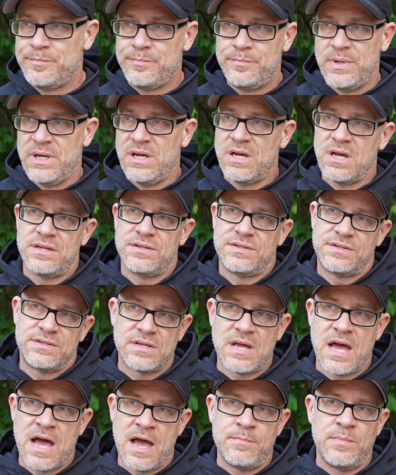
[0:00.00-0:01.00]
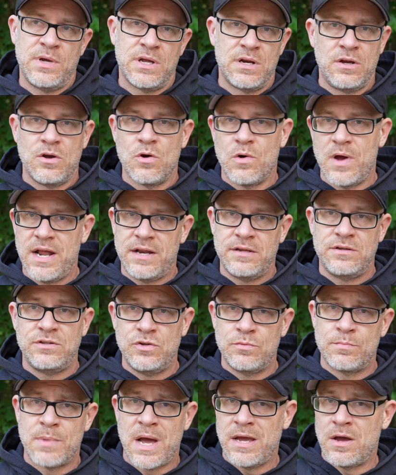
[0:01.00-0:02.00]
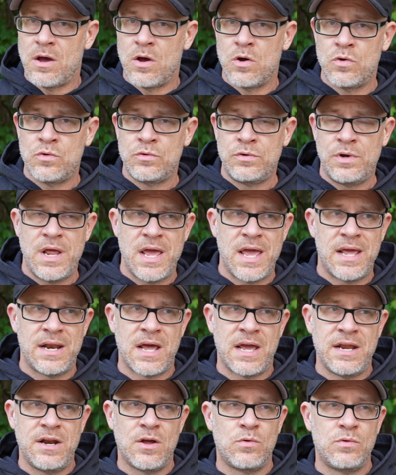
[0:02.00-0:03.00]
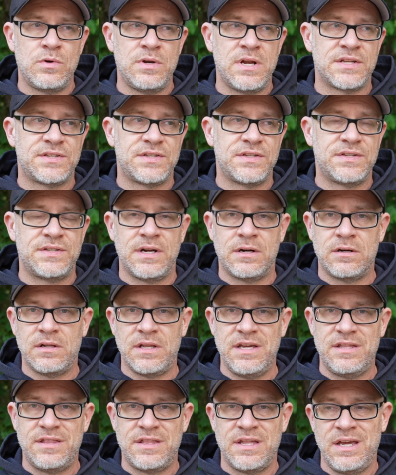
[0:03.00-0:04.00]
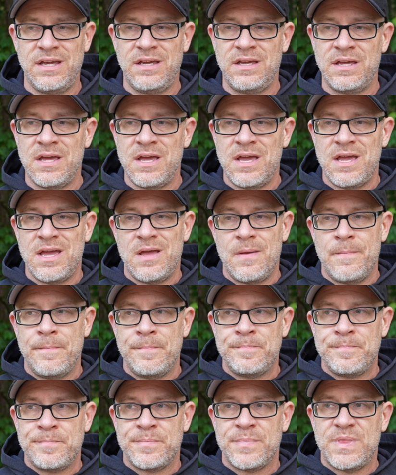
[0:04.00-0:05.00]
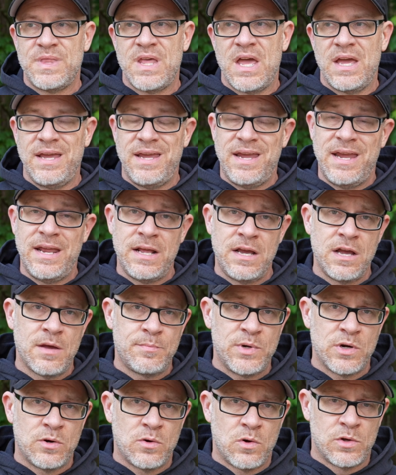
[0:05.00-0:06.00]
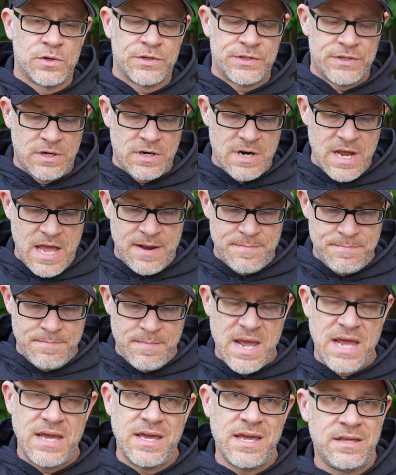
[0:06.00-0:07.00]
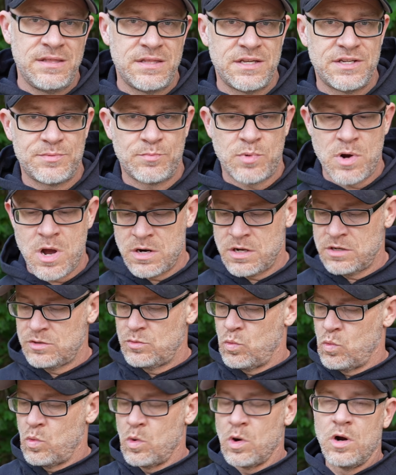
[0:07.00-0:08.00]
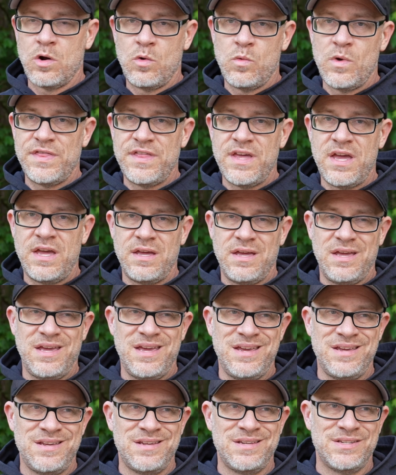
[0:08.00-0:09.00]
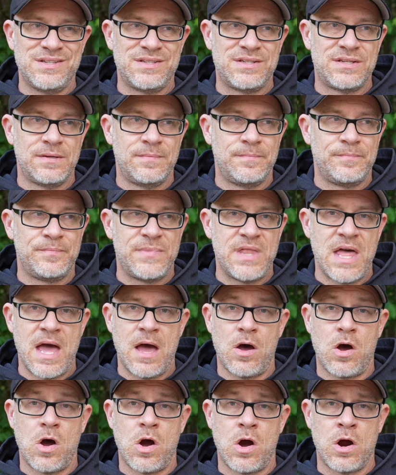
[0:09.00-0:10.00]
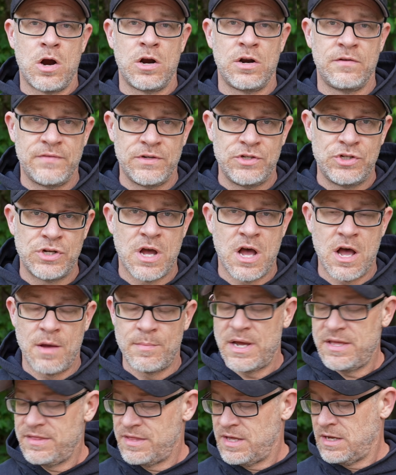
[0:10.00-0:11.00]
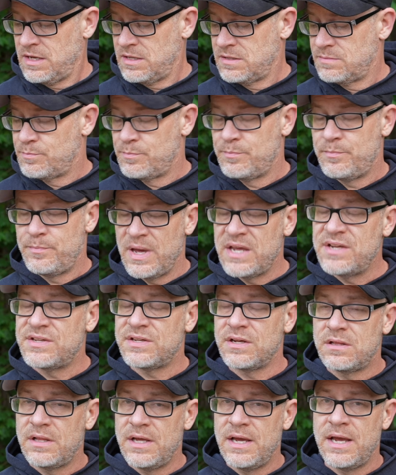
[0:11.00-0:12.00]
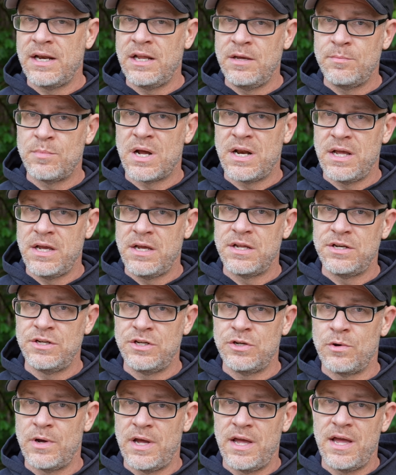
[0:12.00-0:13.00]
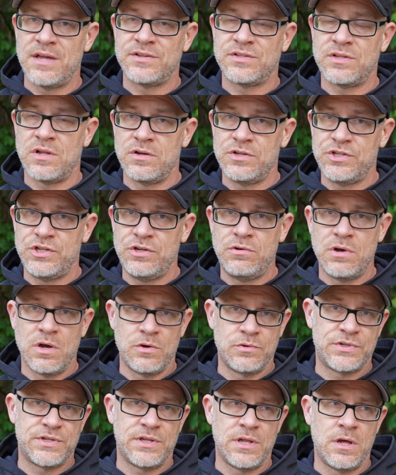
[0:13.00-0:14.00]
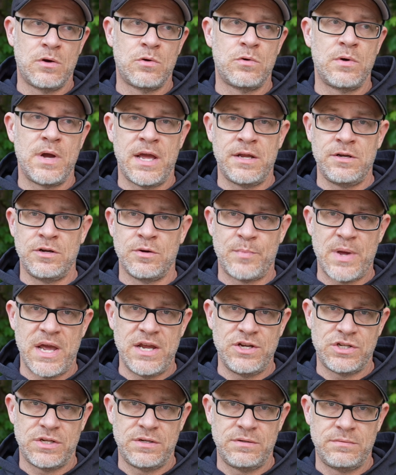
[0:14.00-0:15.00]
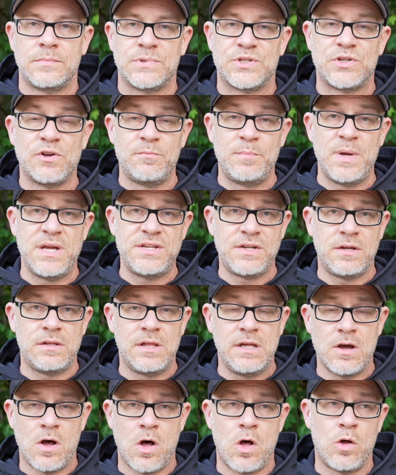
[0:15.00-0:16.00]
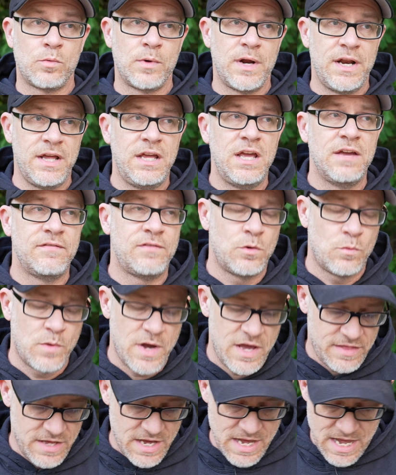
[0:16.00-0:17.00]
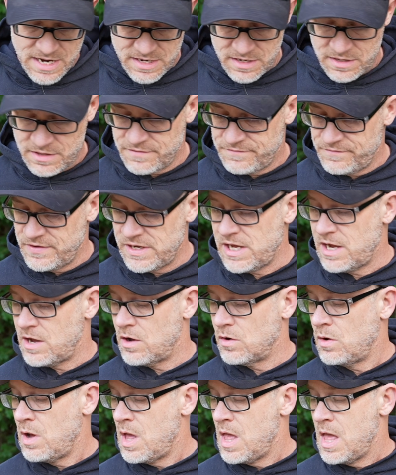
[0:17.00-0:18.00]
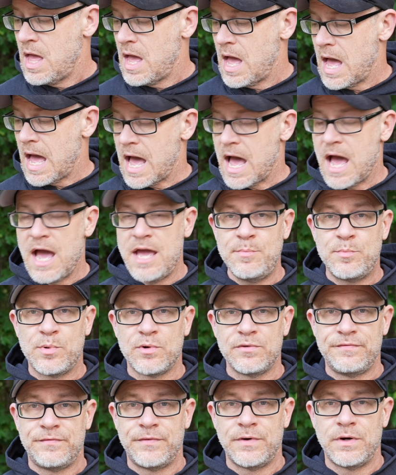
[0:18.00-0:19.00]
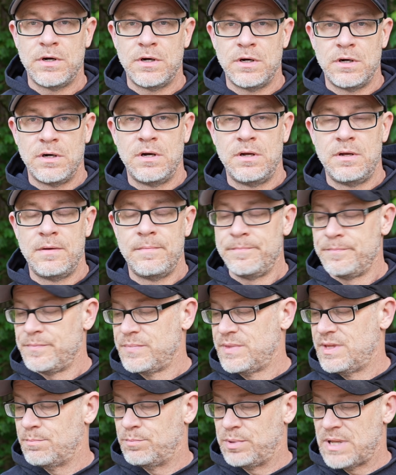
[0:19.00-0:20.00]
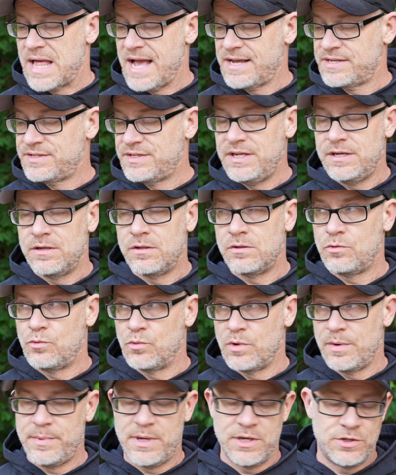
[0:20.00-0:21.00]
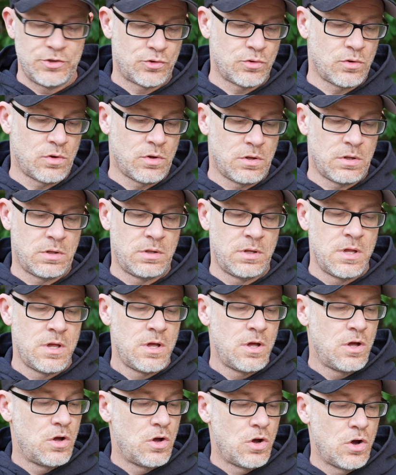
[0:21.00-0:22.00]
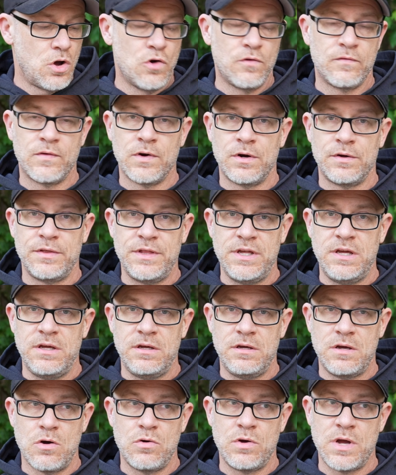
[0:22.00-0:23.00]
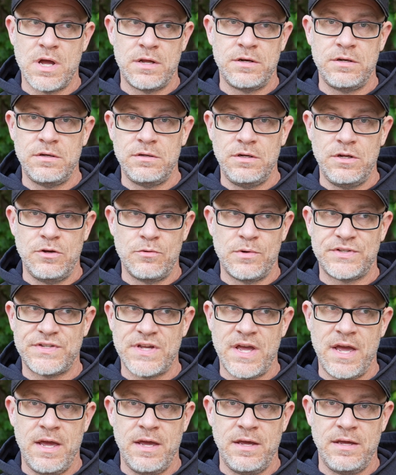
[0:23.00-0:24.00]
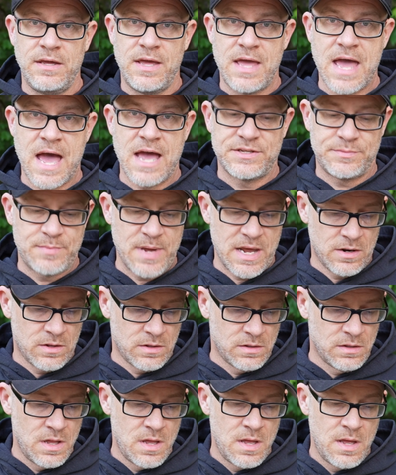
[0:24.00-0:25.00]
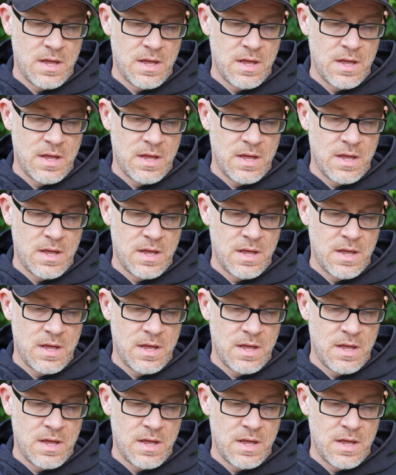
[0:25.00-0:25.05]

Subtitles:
because I'm going to go ahead and do my own, and I don't necessarily think that heating up your holster and making this product work with it is that hard of a job. I think basically anybody can do it as long as you go slow and you're patient. So I've basically already given away the end of the video. I prefer the BlackSteel grip control over the GoGun USA Gas Pedal,